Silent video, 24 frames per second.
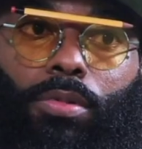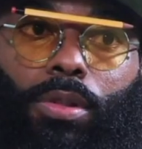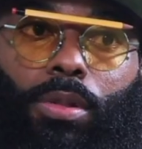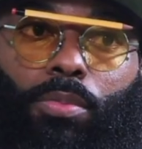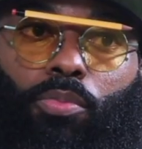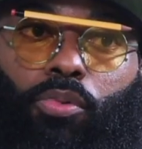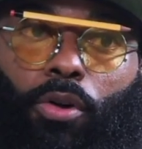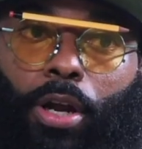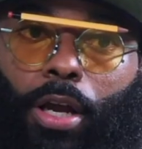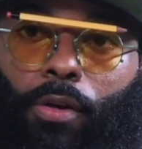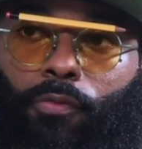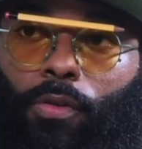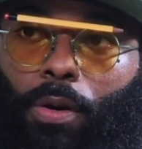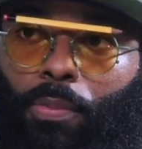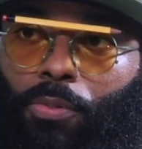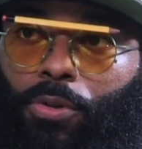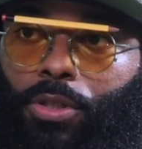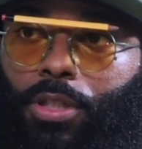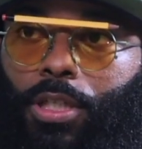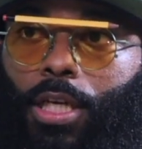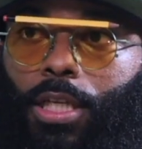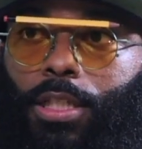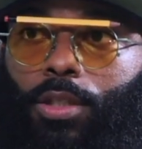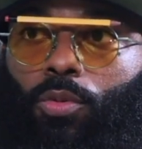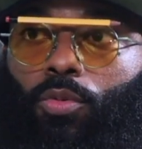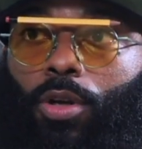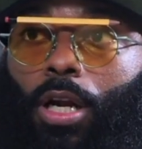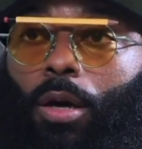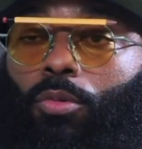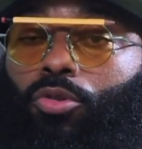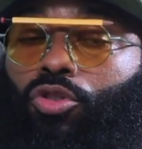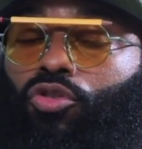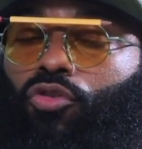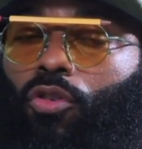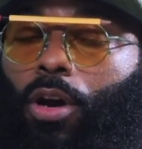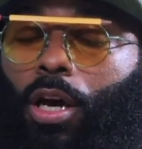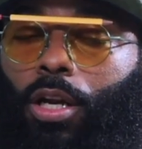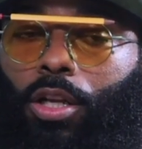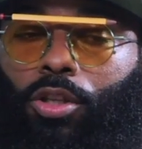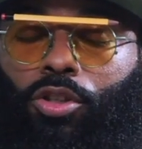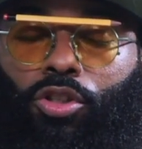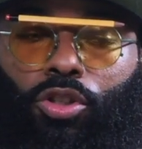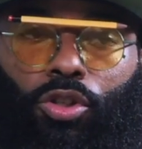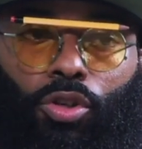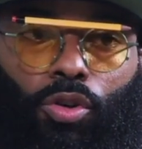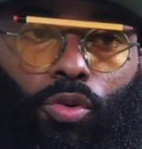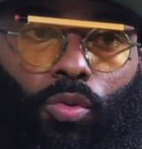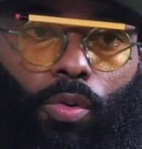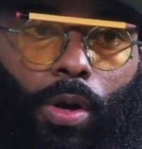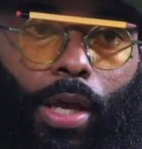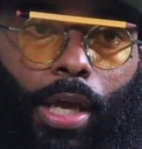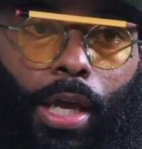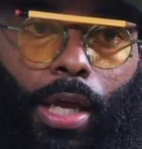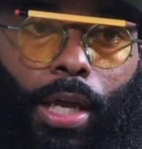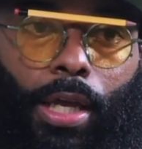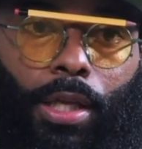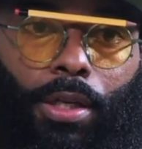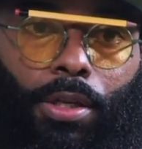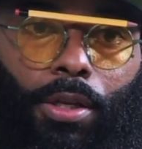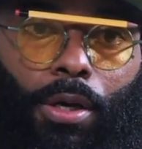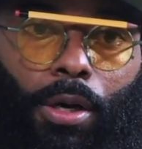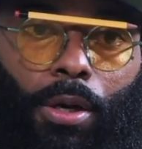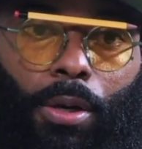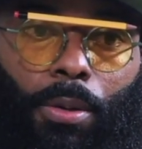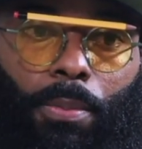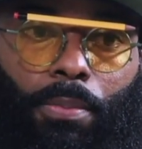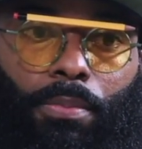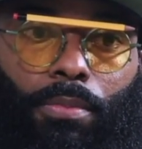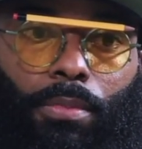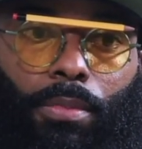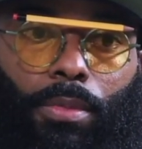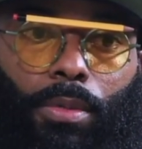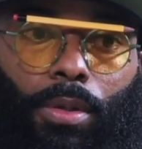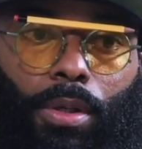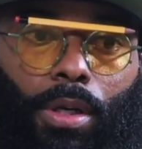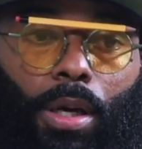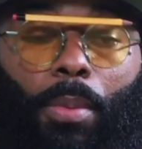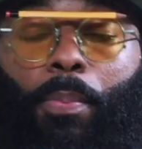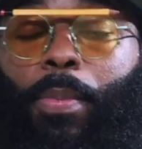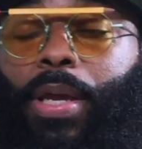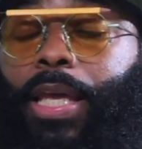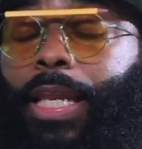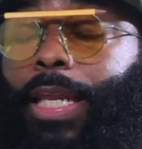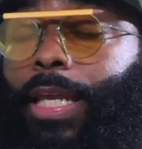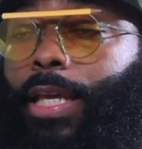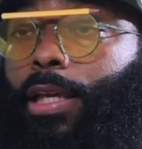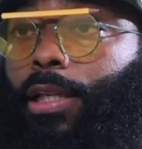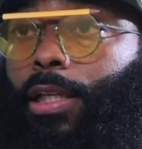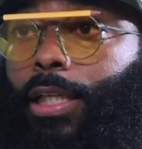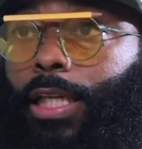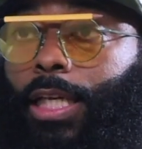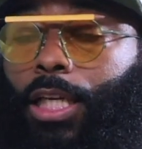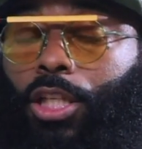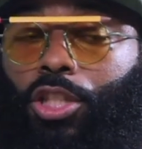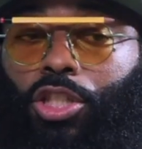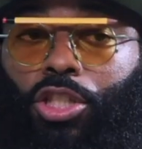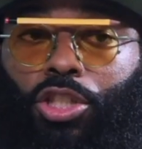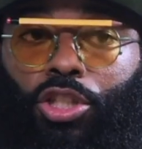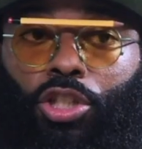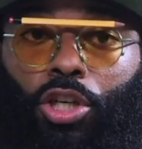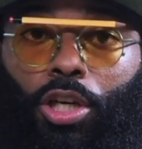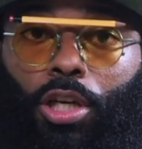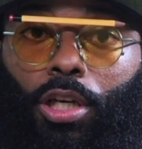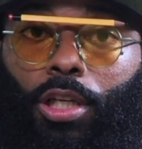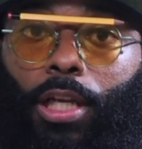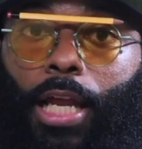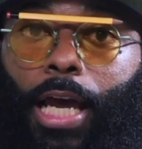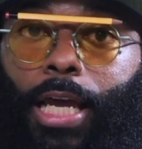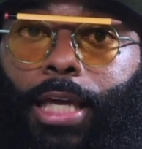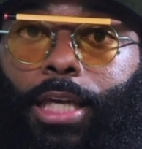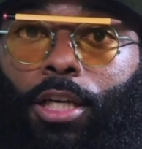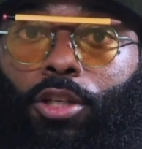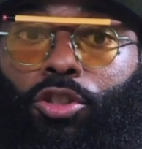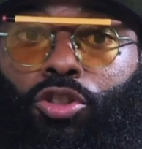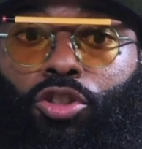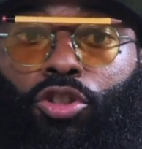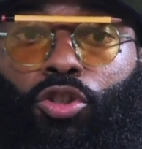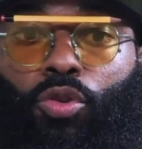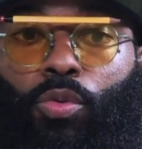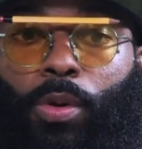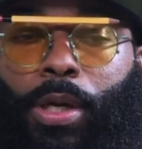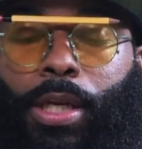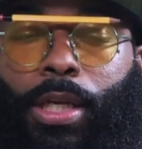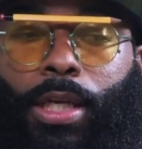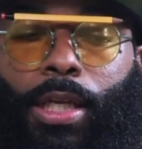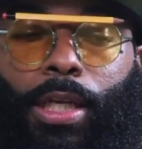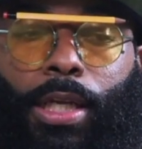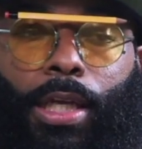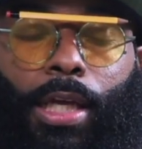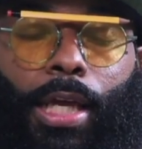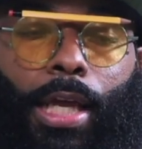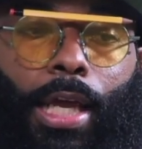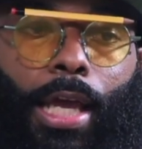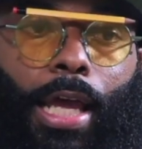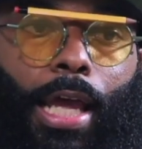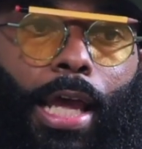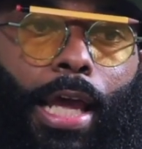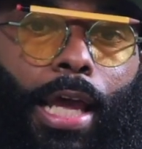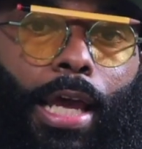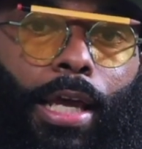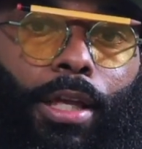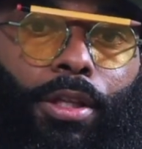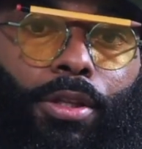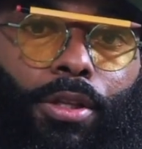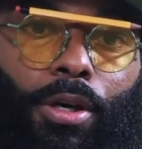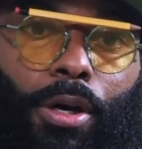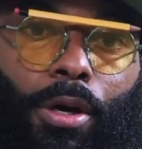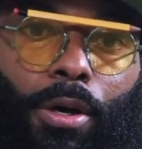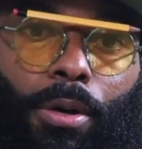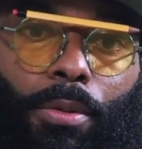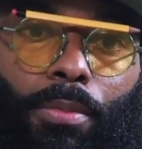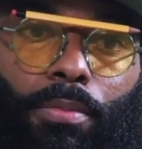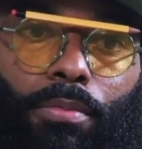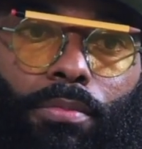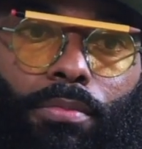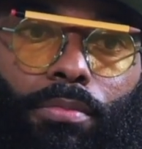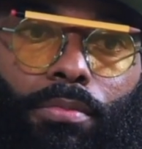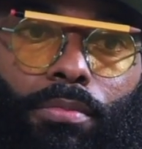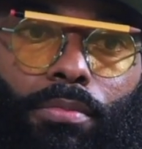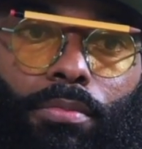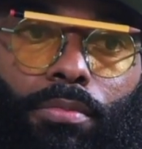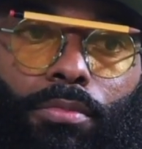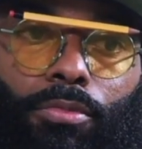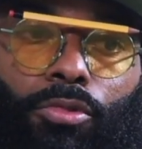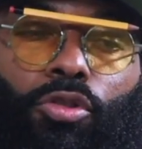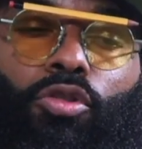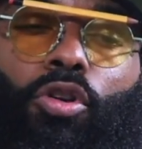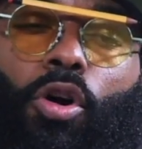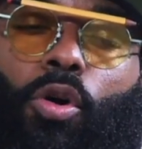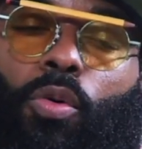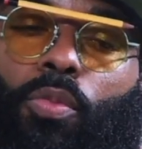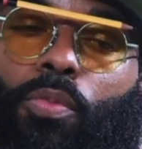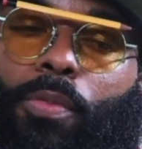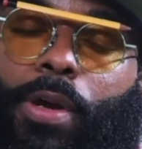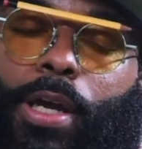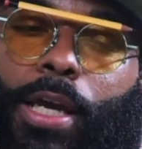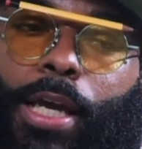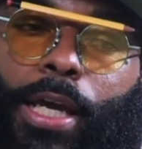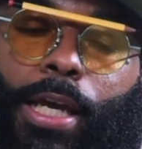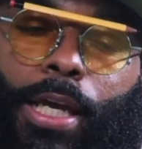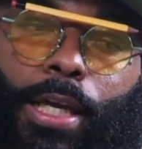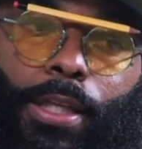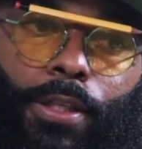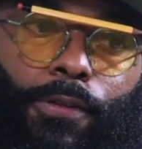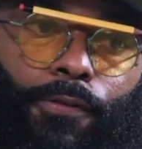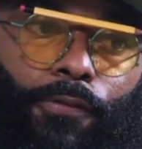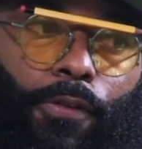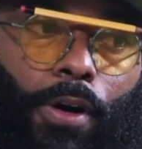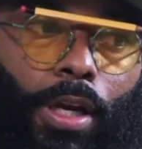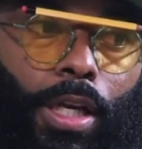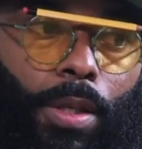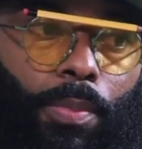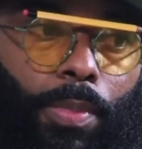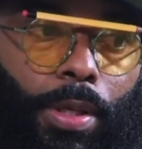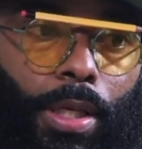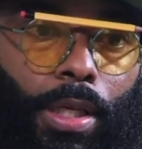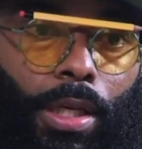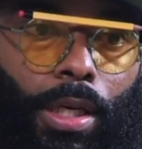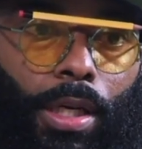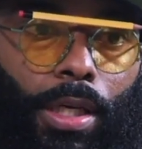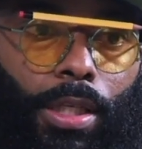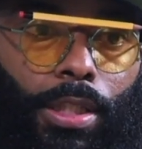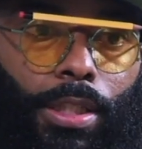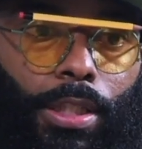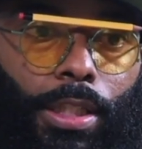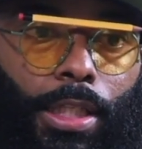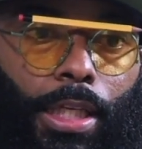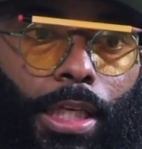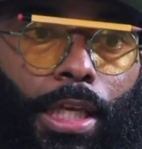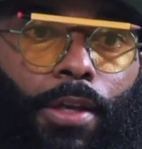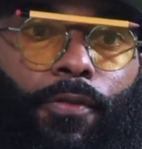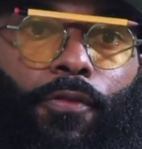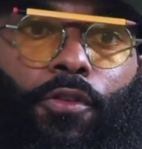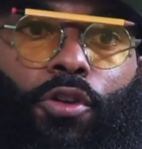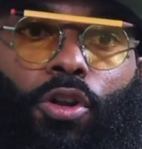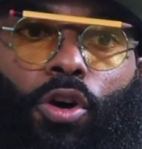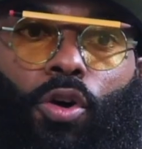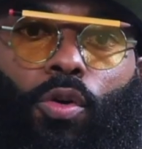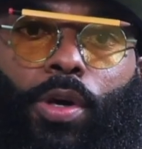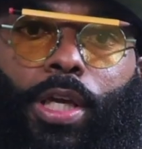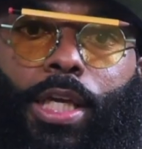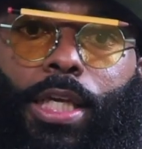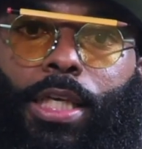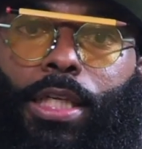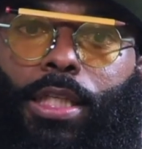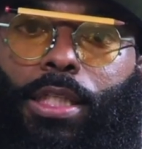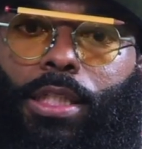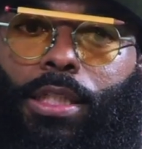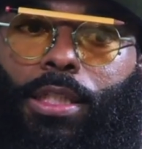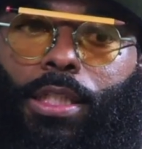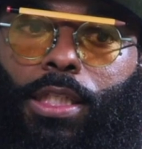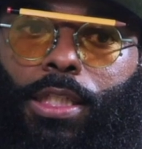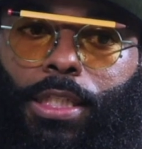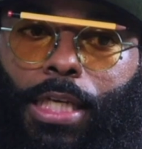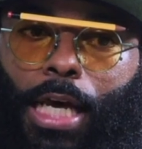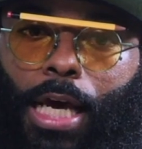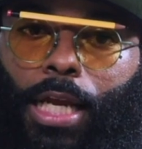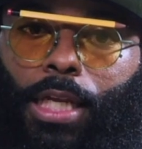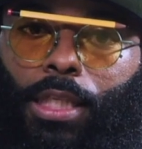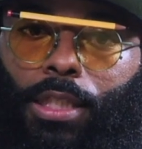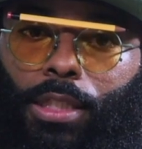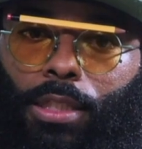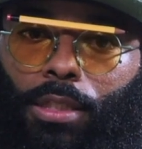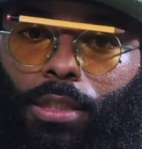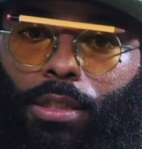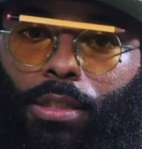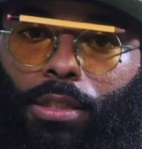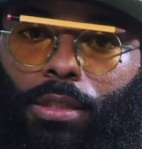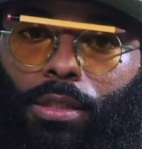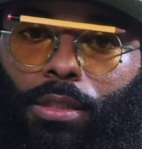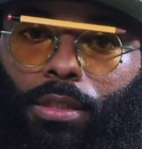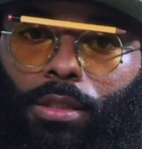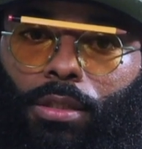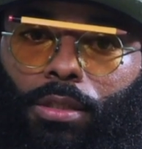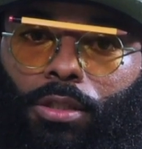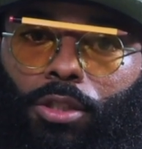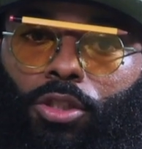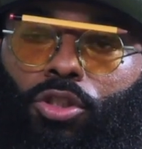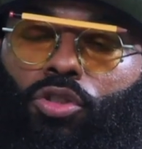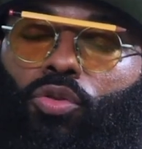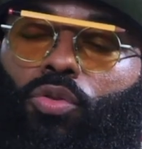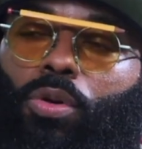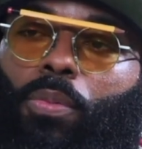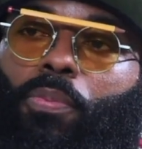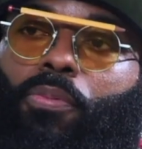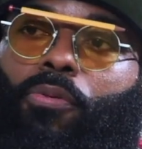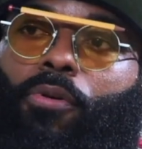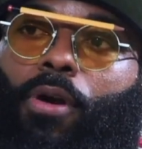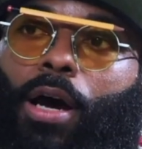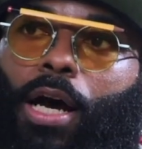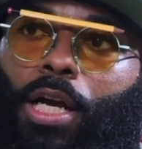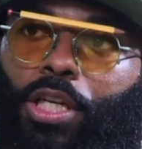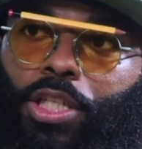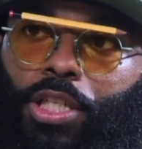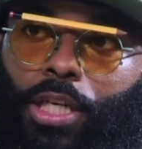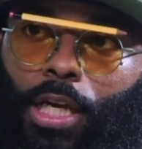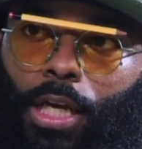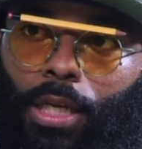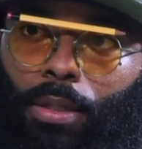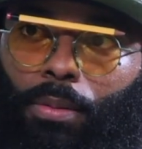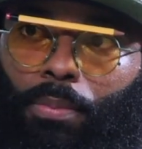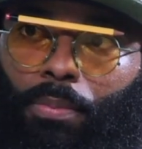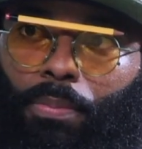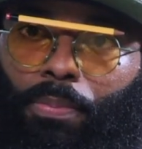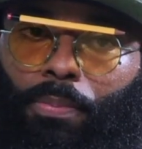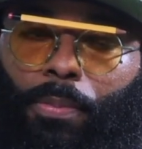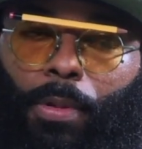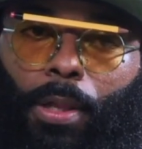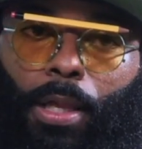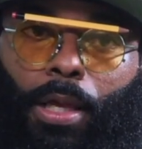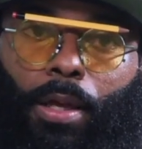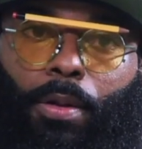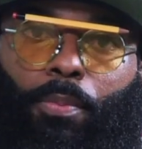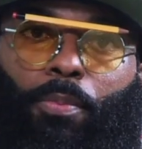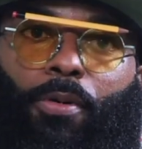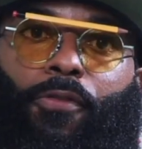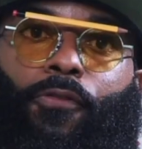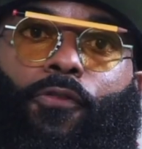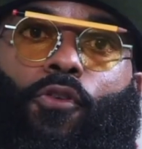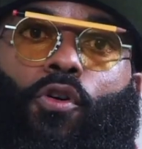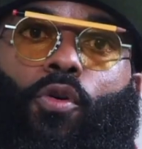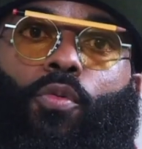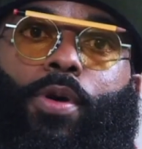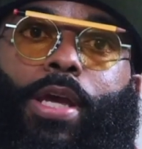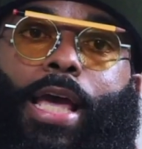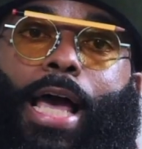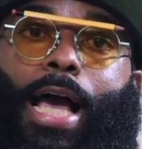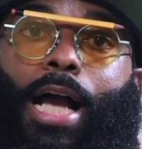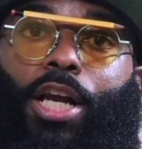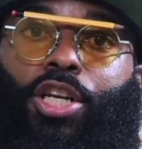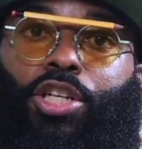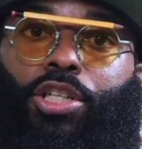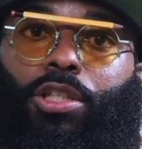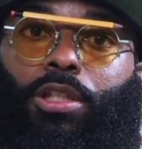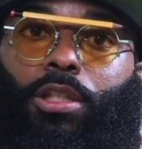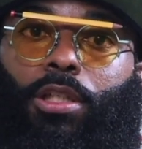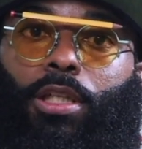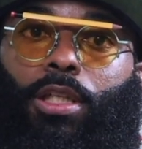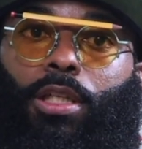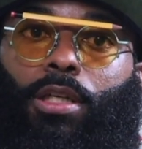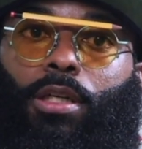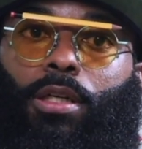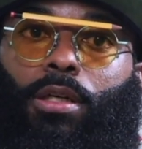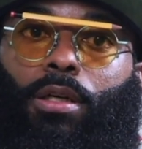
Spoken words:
the brand represents and what I was trying to do. And immediately he just took a liking to it. And you know, it's funny because even though he decided to do the project, before we actually